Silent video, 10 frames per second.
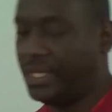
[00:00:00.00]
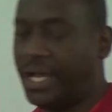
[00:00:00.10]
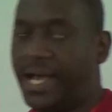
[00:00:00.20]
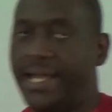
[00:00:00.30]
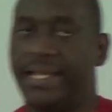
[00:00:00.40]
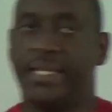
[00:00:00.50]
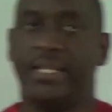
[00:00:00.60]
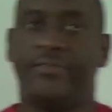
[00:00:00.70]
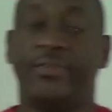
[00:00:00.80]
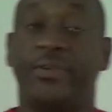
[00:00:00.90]
And
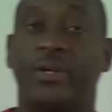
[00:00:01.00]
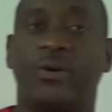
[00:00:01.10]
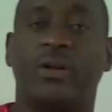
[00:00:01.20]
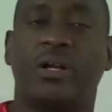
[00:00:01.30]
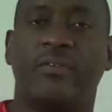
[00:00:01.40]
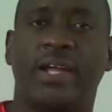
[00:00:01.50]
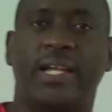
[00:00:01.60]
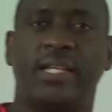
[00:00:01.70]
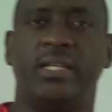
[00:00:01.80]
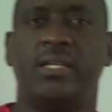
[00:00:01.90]
if you recall
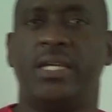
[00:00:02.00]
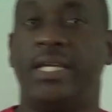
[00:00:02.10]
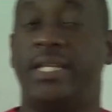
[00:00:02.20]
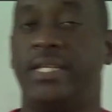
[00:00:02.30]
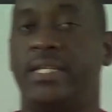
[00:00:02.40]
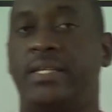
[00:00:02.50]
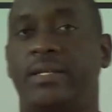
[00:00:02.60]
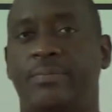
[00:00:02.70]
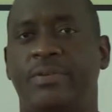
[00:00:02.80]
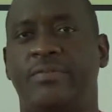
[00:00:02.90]
correctly, in the
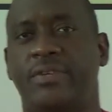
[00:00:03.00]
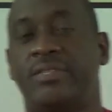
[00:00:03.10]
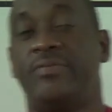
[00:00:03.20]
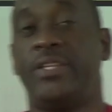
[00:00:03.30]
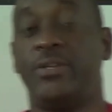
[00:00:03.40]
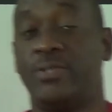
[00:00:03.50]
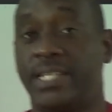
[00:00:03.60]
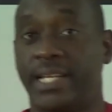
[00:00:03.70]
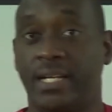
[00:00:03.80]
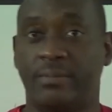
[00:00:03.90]
previous videos
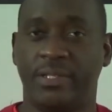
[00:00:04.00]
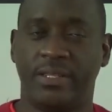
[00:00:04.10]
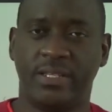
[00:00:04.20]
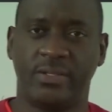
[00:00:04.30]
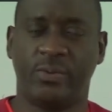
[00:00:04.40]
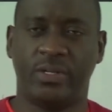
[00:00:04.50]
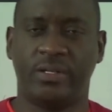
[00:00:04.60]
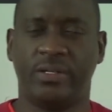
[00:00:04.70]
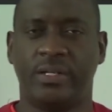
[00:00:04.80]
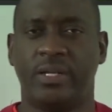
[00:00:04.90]
leading up to this one,
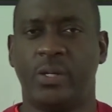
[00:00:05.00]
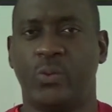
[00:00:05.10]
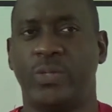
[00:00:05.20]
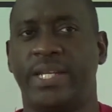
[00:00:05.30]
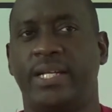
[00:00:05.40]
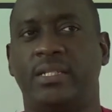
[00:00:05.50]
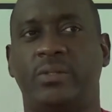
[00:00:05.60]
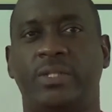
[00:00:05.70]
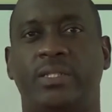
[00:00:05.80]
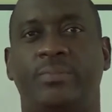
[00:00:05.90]
we dealt
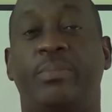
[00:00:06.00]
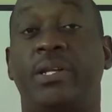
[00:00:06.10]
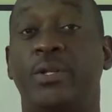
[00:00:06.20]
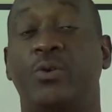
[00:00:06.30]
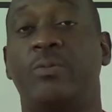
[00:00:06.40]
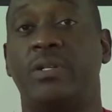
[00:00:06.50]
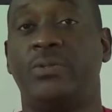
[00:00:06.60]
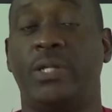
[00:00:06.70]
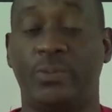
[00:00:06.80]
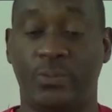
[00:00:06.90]
with polynomials.
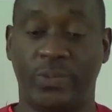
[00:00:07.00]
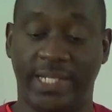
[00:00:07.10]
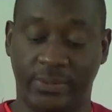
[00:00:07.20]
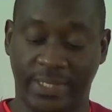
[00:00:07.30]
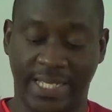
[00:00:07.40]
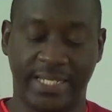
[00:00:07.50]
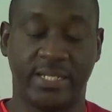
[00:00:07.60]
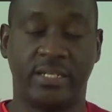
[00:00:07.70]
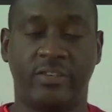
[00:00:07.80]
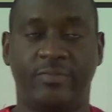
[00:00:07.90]
We dealt with
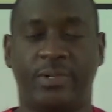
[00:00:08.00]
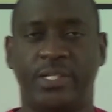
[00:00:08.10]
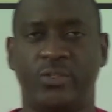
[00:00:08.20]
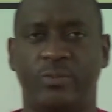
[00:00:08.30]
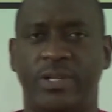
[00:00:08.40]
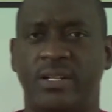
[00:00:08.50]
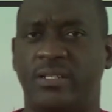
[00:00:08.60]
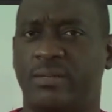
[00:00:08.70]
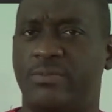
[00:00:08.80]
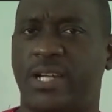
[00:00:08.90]
addition of polynomials,
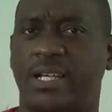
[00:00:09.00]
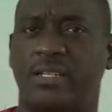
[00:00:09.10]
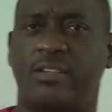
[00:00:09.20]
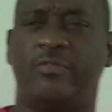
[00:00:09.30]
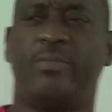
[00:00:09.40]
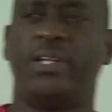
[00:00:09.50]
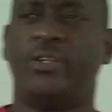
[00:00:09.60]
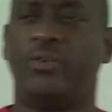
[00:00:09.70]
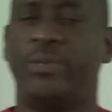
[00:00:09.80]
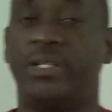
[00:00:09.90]
subtraction of
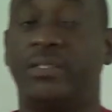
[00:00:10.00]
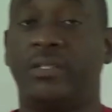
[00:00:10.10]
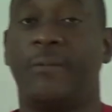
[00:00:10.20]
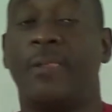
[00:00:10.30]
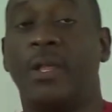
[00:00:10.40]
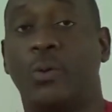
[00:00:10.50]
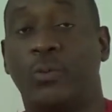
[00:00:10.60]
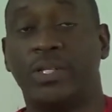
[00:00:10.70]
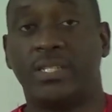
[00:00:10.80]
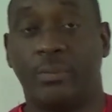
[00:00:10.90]
polynomials,
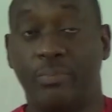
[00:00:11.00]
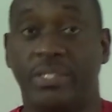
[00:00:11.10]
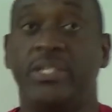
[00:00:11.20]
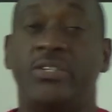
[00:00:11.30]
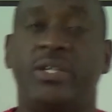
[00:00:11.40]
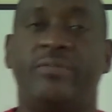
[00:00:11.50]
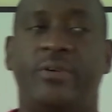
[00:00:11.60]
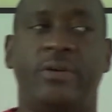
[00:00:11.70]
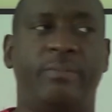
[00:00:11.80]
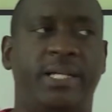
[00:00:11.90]
which is a pretty
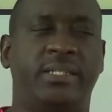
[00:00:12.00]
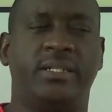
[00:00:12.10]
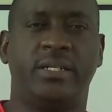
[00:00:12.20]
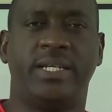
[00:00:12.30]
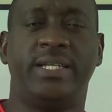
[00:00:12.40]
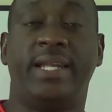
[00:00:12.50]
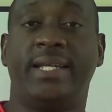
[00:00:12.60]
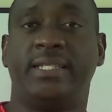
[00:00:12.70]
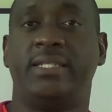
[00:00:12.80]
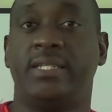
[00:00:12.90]
straightforward matter in
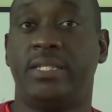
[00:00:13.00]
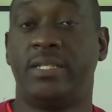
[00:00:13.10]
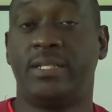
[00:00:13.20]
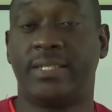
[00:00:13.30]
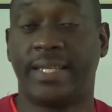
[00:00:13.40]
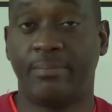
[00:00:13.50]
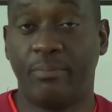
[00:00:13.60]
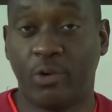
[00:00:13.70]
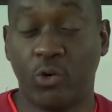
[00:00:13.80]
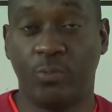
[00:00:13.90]
that you just
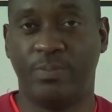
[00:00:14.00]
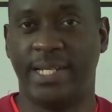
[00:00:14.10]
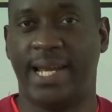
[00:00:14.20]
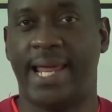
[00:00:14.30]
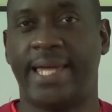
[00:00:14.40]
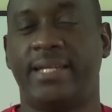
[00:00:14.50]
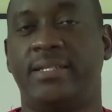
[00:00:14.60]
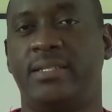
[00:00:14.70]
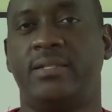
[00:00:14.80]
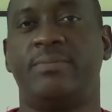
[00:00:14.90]
group the
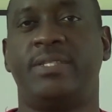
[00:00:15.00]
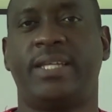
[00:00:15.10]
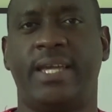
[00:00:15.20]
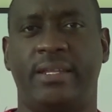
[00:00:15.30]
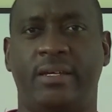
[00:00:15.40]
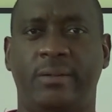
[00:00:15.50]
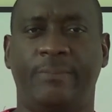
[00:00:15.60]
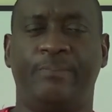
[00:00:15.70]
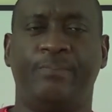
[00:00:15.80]
like terms together.